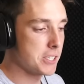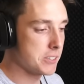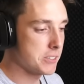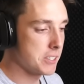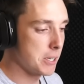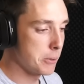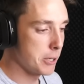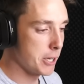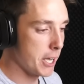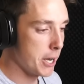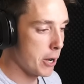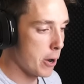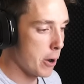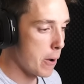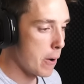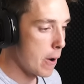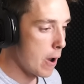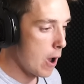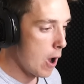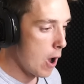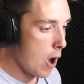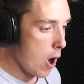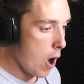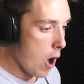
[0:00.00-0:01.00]
Let's see what they do.
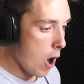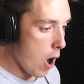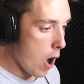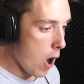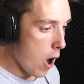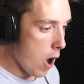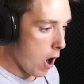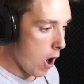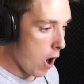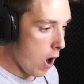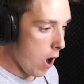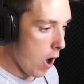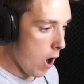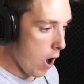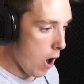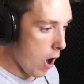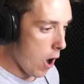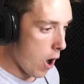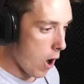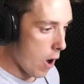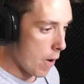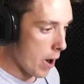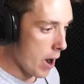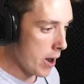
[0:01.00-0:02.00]

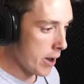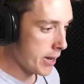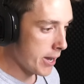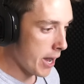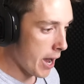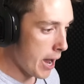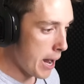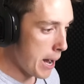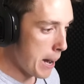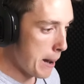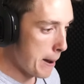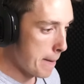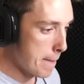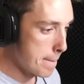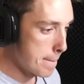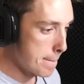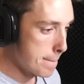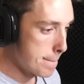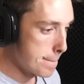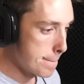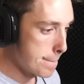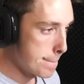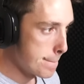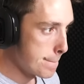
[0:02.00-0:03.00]
Oh, okay.
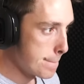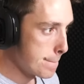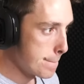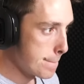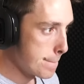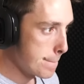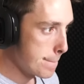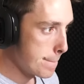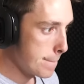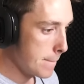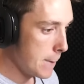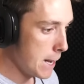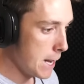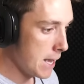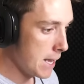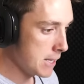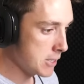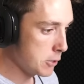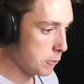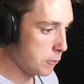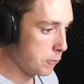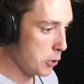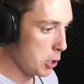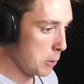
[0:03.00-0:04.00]
Yeah,
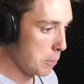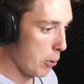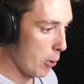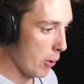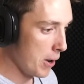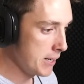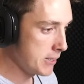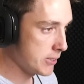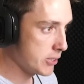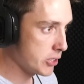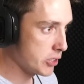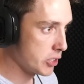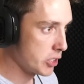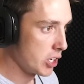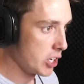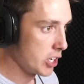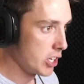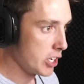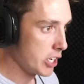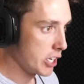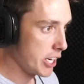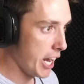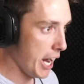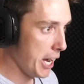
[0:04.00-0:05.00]
that's a few points.
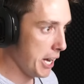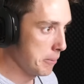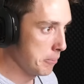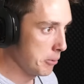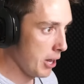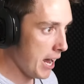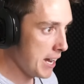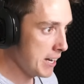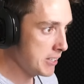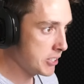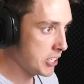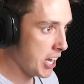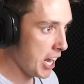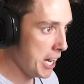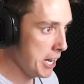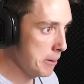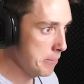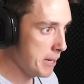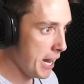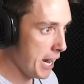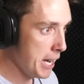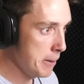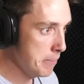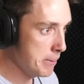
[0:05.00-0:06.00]
Get him, lads. Get
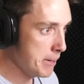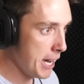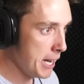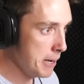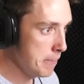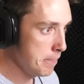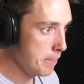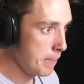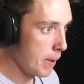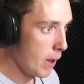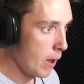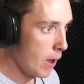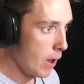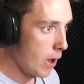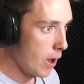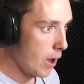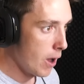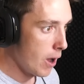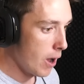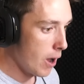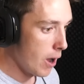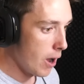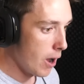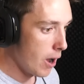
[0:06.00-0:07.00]
him.
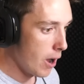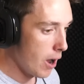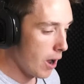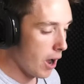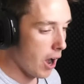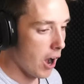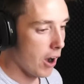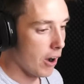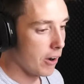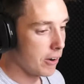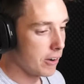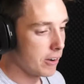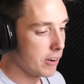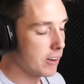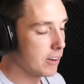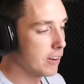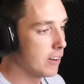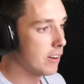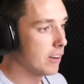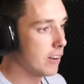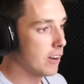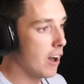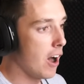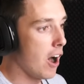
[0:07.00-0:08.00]

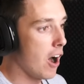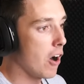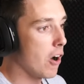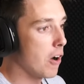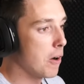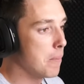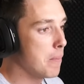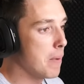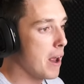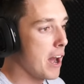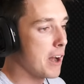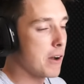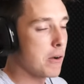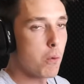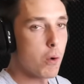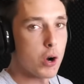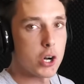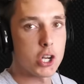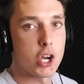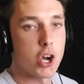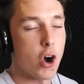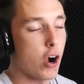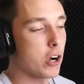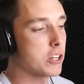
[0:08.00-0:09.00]
Oh, man. What
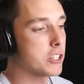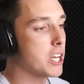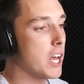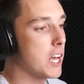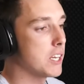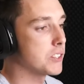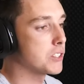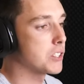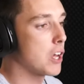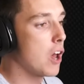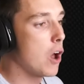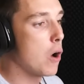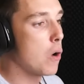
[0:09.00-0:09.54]
a cock tease.